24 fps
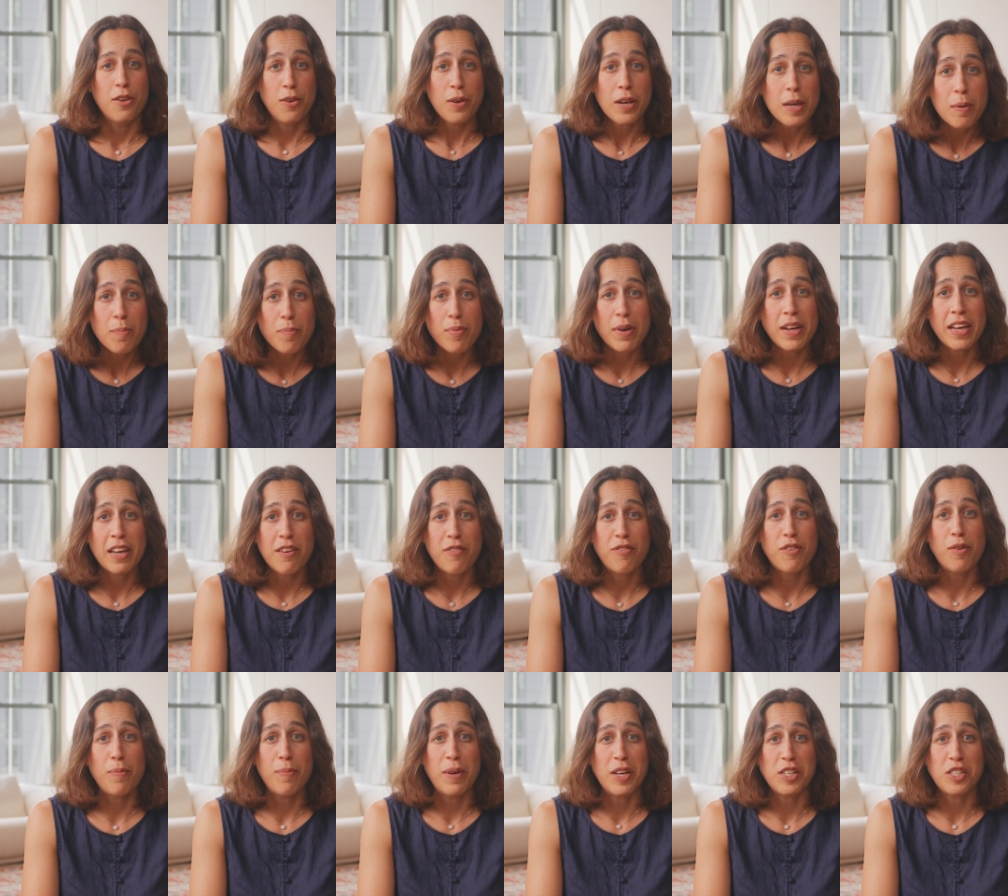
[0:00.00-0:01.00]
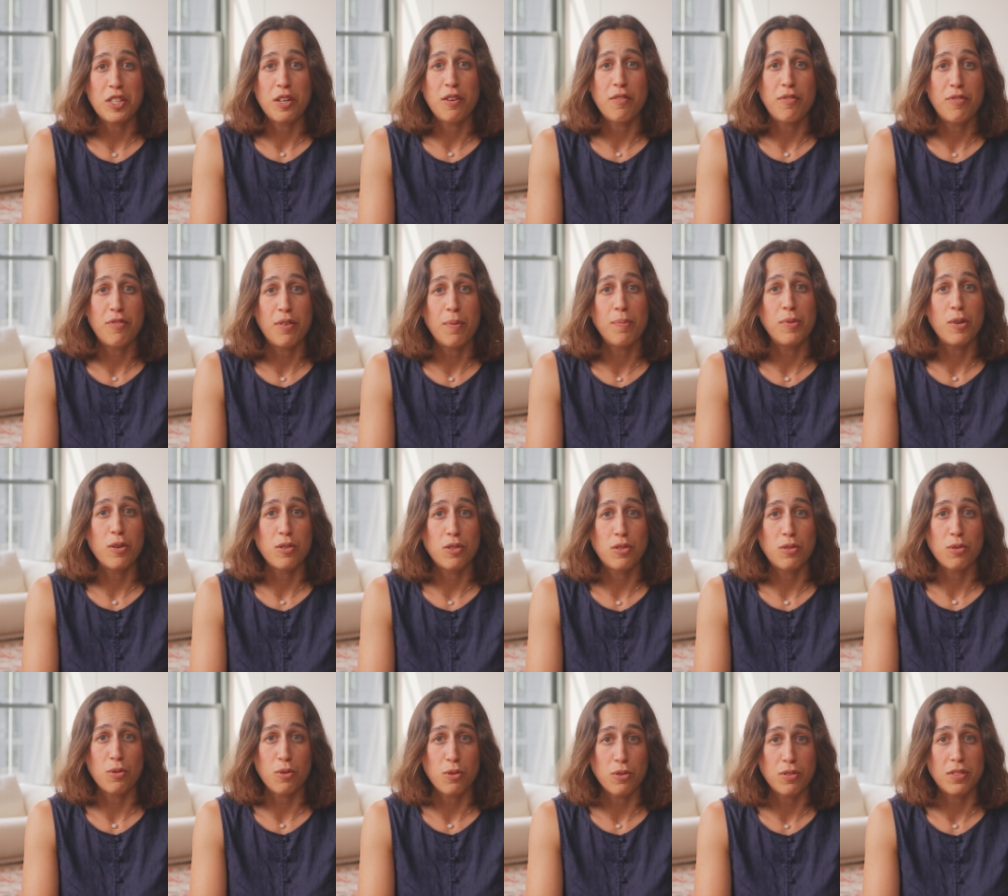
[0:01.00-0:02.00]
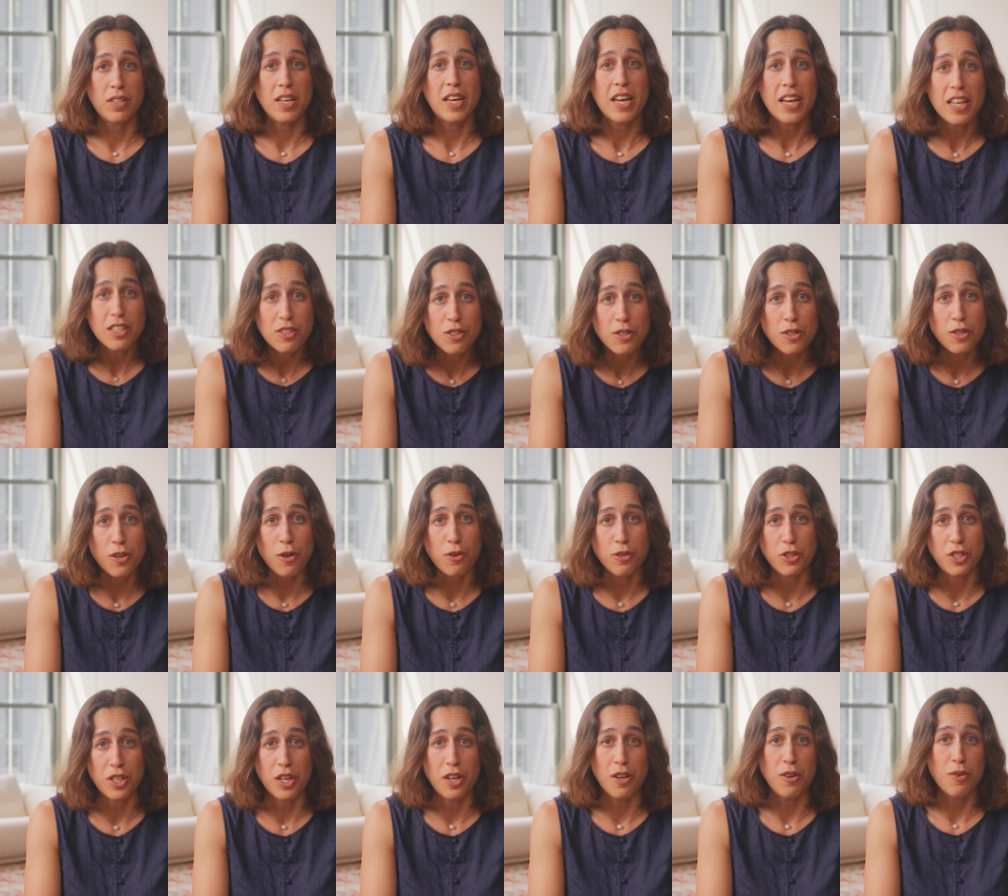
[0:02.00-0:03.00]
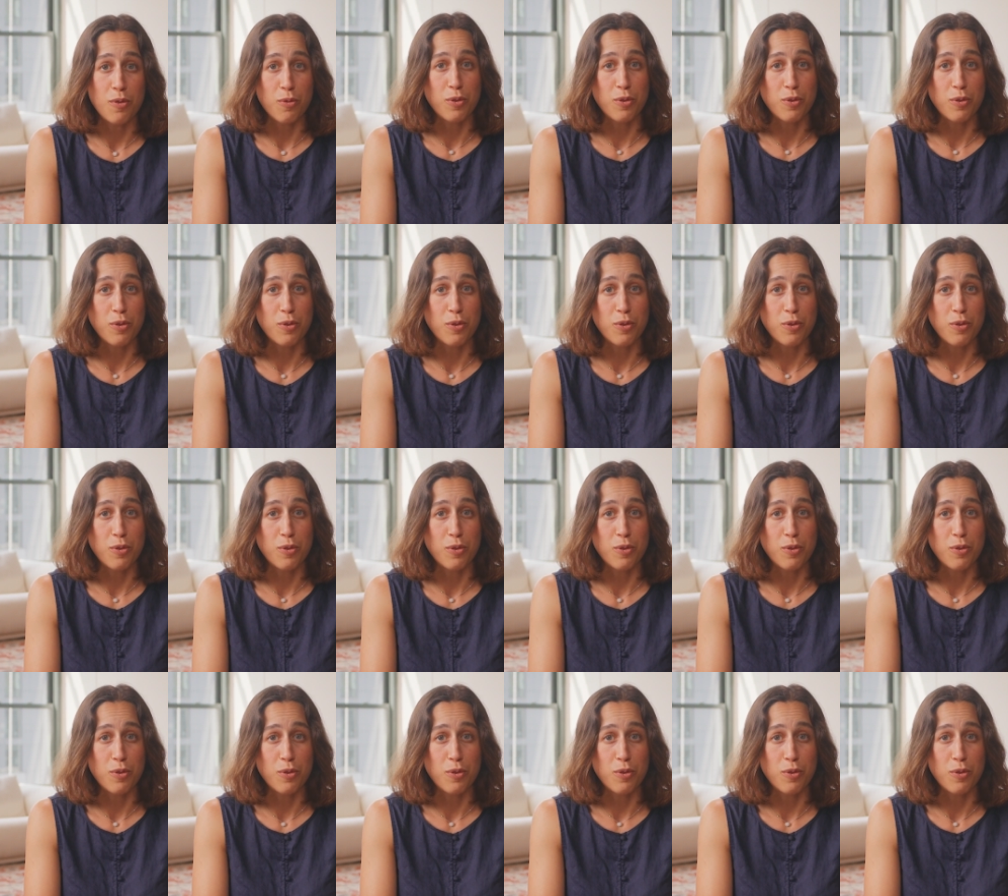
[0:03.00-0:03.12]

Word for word: you can bring information from those tools into Notion,